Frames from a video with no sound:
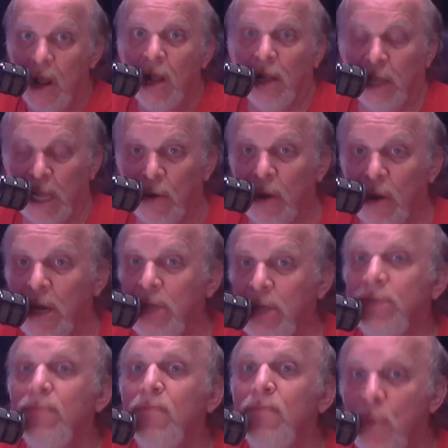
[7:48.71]

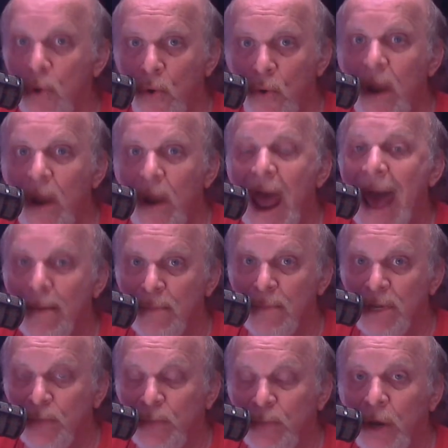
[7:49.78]
Lyrics, mood,
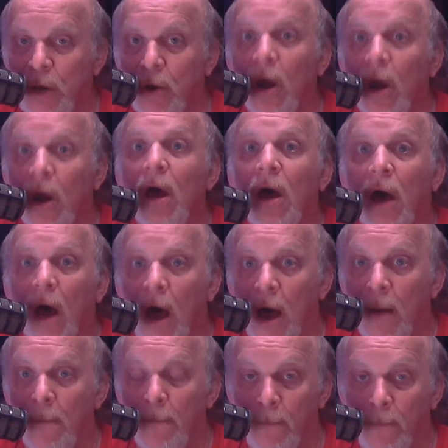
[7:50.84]
atmosphere
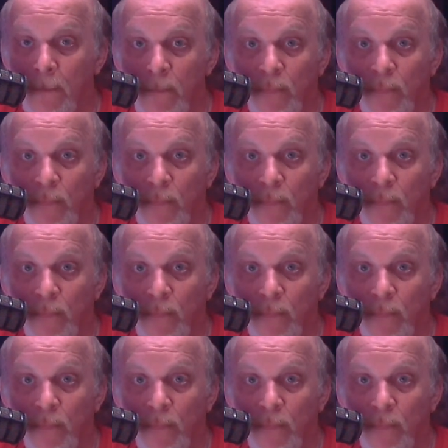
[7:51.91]
um,